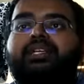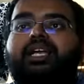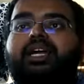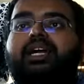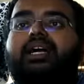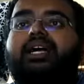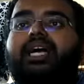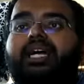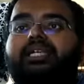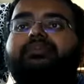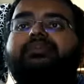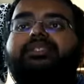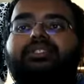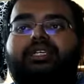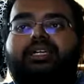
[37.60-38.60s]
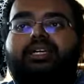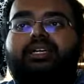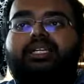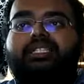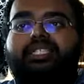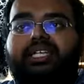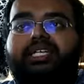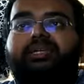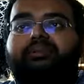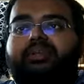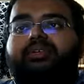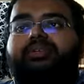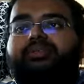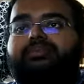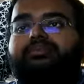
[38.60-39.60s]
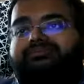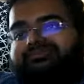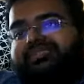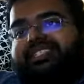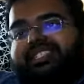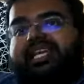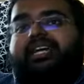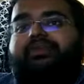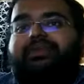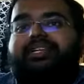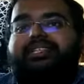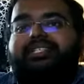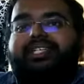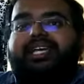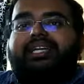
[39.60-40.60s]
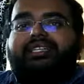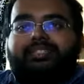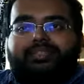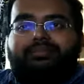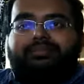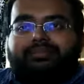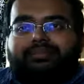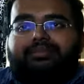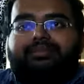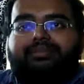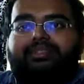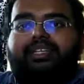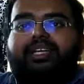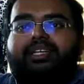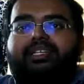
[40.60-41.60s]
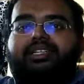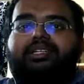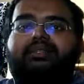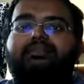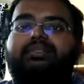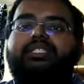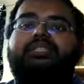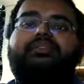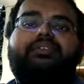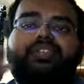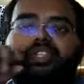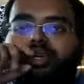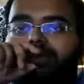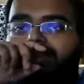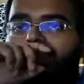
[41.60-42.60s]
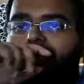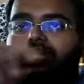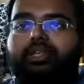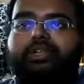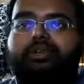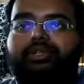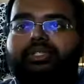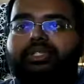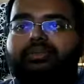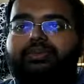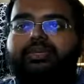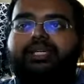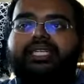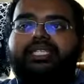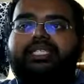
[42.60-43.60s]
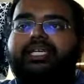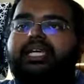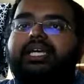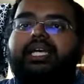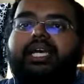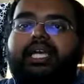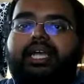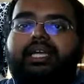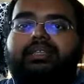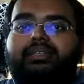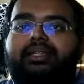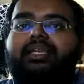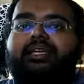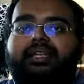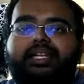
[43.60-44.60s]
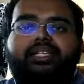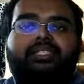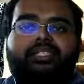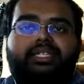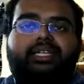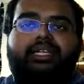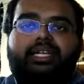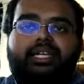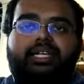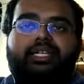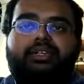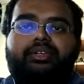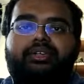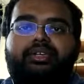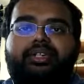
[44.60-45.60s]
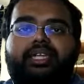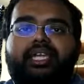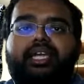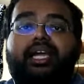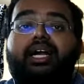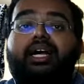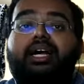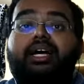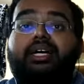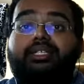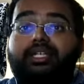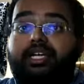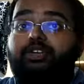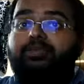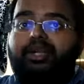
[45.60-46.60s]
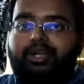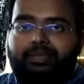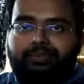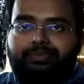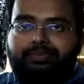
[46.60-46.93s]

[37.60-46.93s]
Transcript: Atoms, generally below the nanometer size in terms, when we talk about molecules or proteins, and they range generally in the nanometer